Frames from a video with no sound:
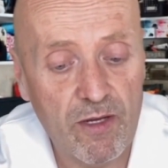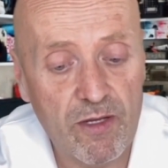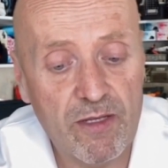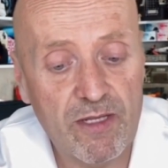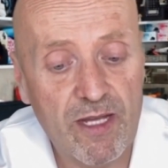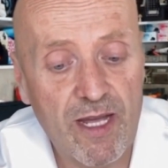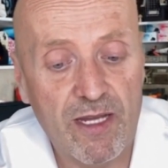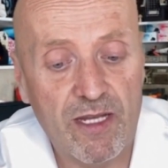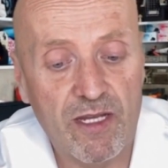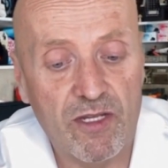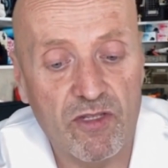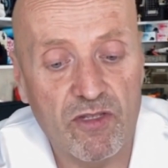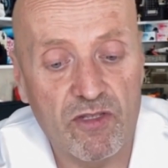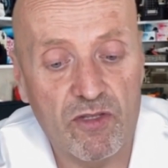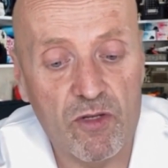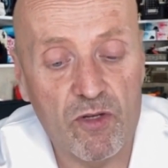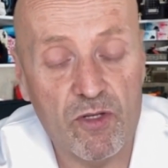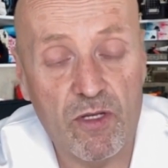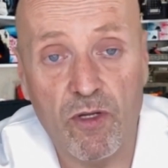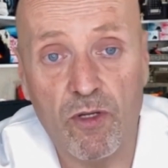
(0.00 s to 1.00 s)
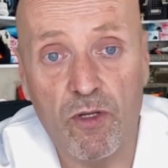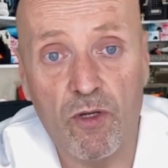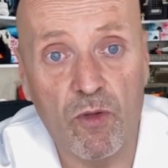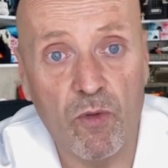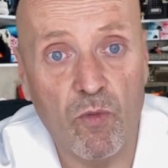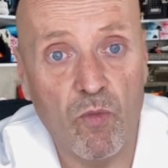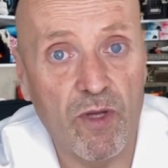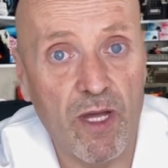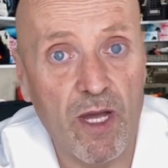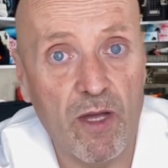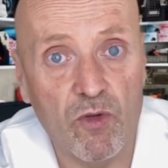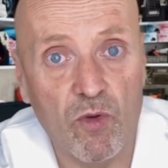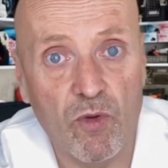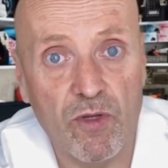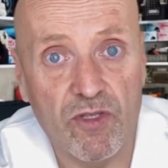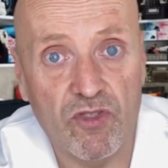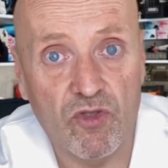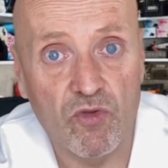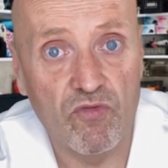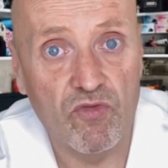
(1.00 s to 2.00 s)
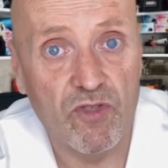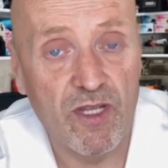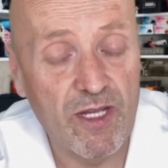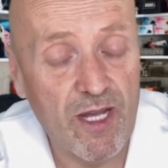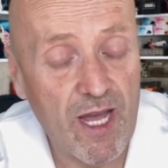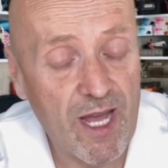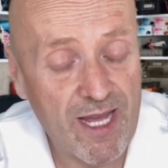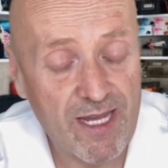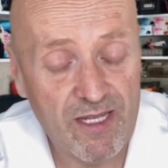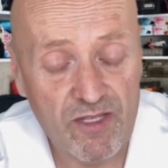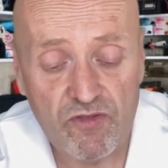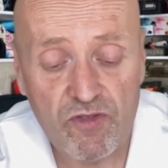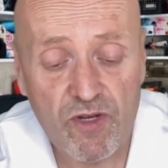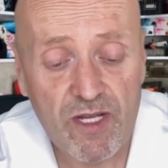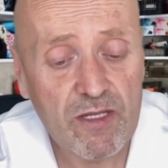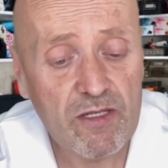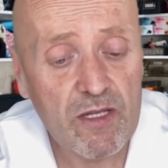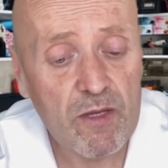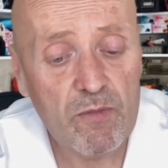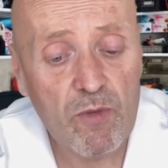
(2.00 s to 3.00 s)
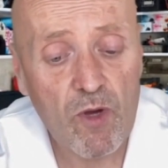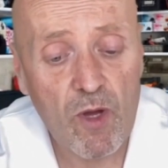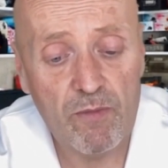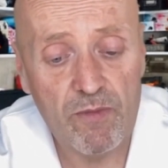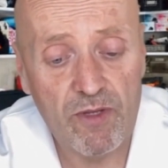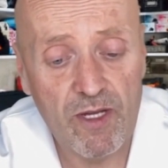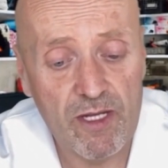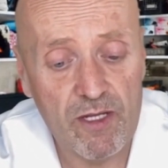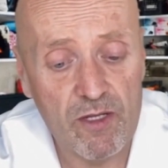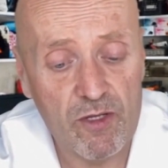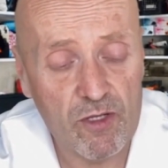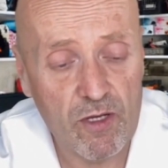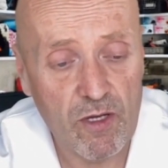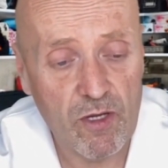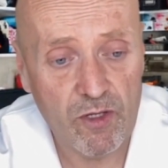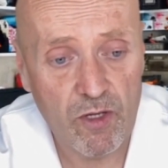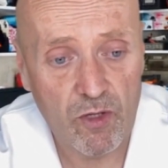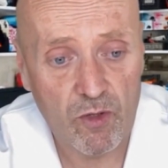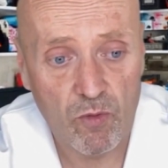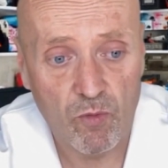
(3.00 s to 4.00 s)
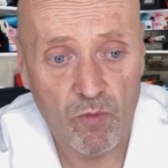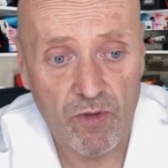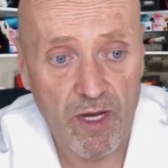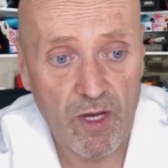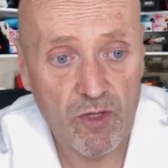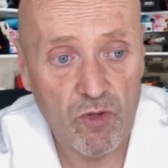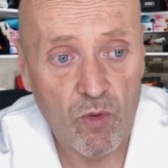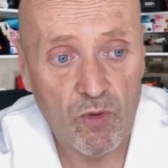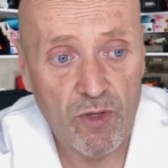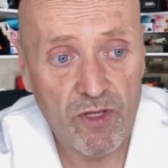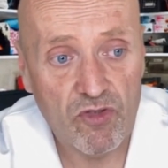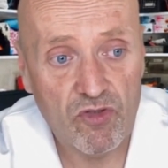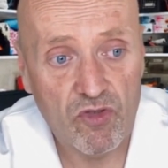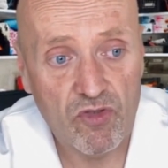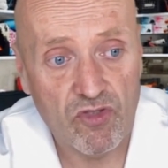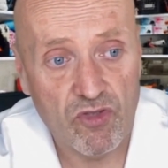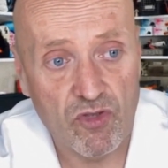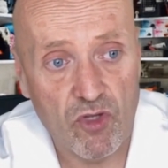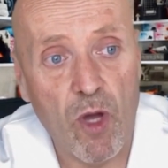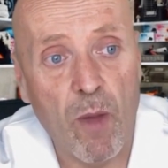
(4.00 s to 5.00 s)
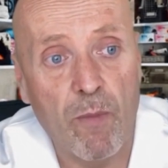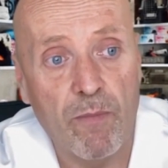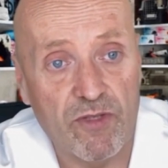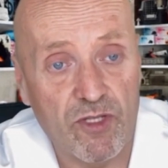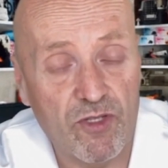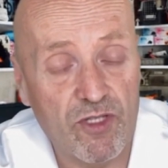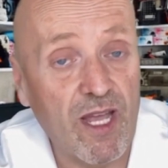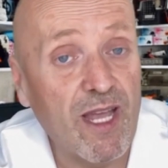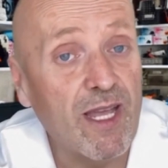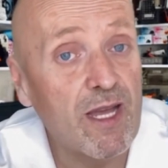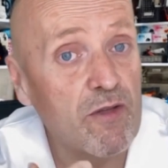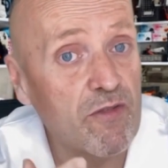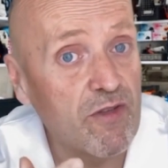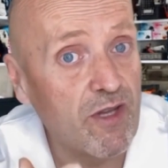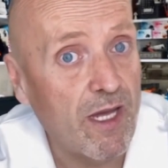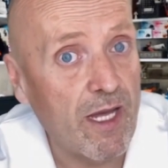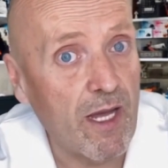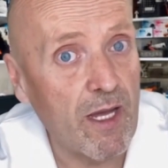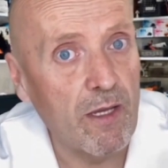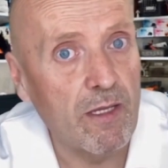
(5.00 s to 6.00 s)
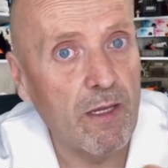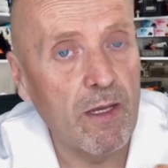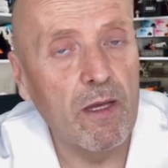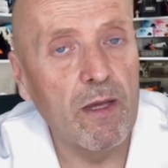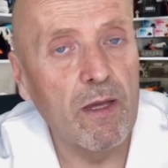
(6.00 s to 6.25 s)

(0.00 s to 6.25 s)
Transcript: That is, we are going to rehydrate the puppy, we are going to stop the diarrhea,